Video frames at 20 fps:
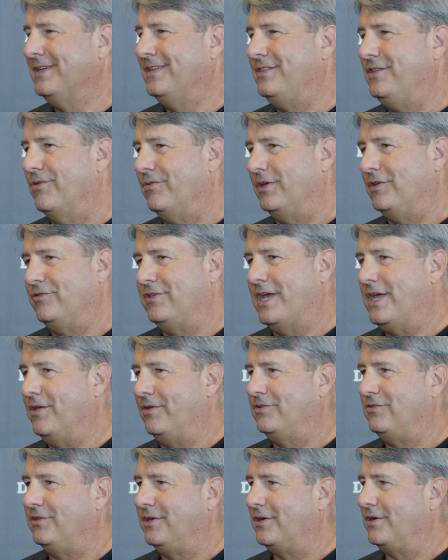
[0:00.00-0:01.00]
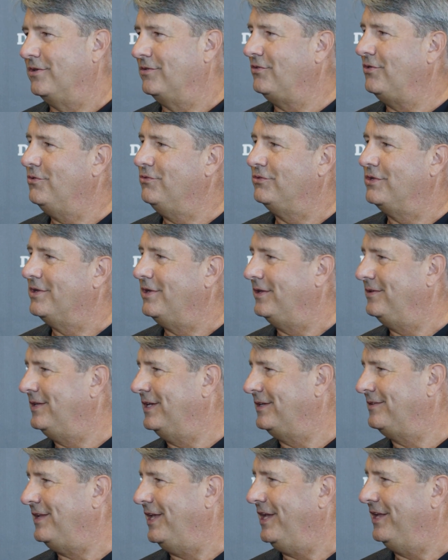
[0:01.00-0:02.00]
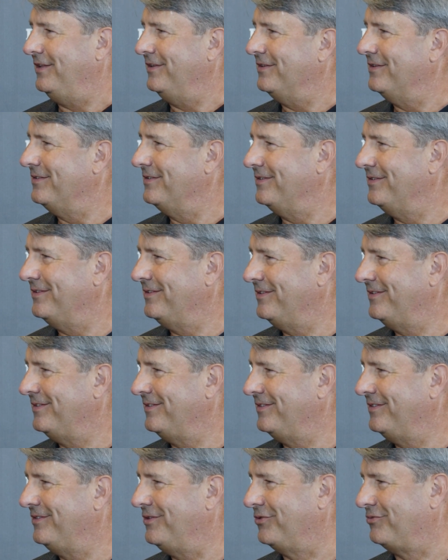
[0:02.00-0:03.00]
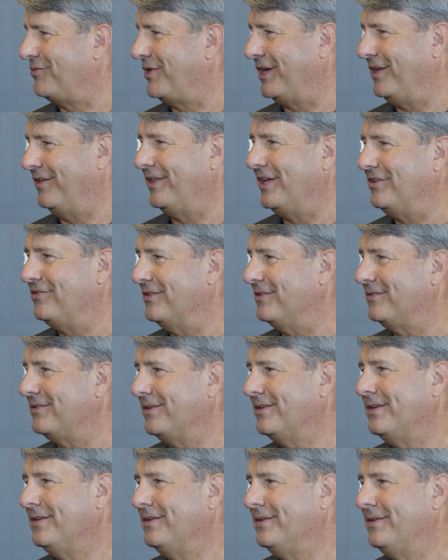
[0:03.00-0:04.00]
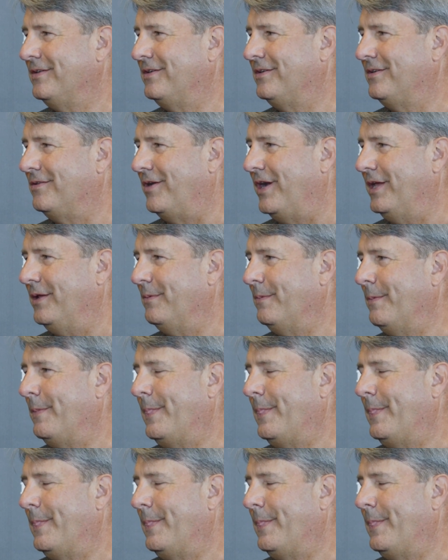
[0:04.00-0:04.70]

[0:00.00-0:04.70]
The only challenge there is who's going to dictate those regulations, right?